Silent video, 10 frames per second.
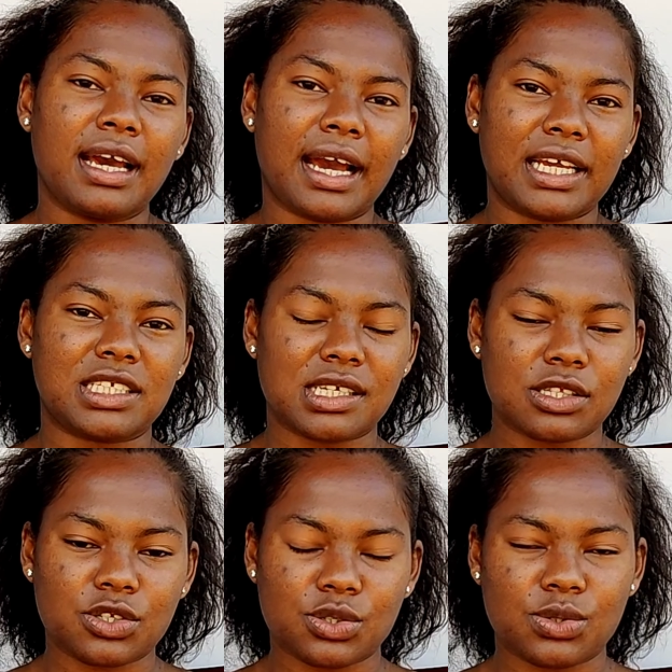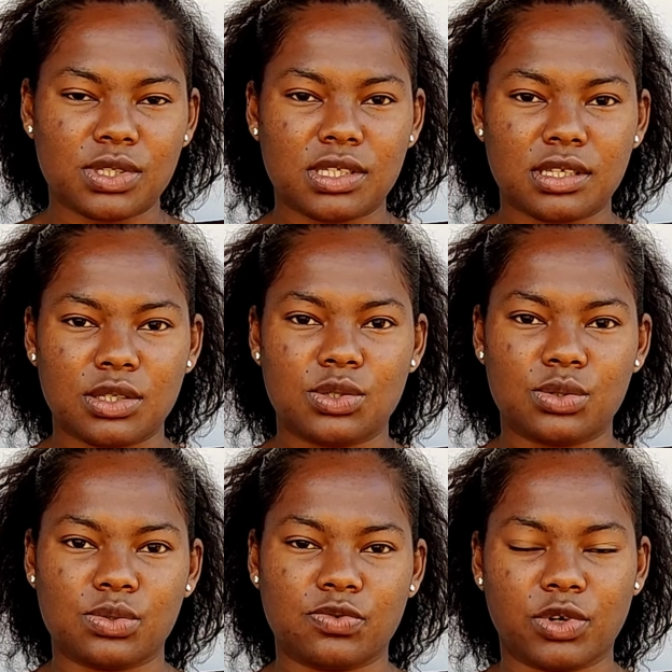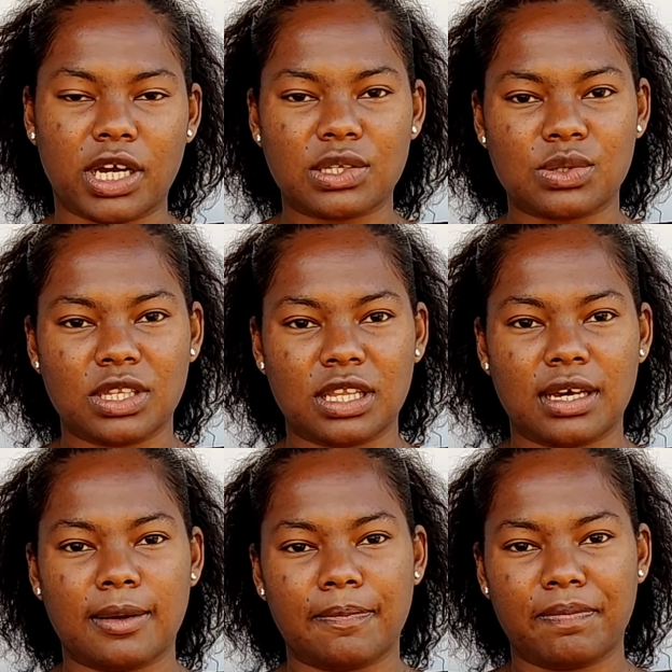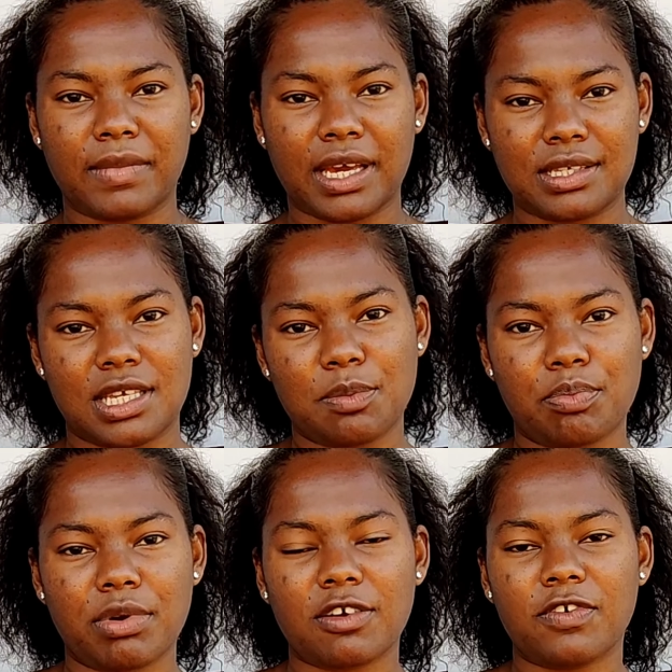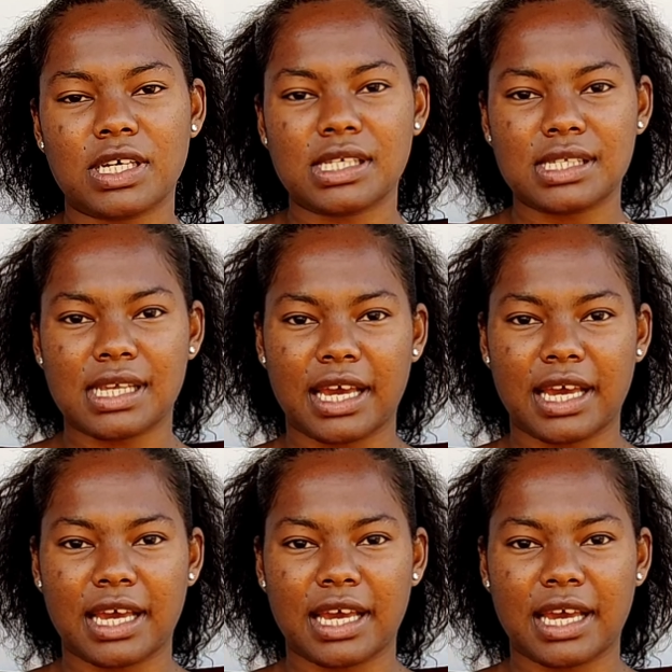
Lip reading: I just choose to focus on I skip breakfast,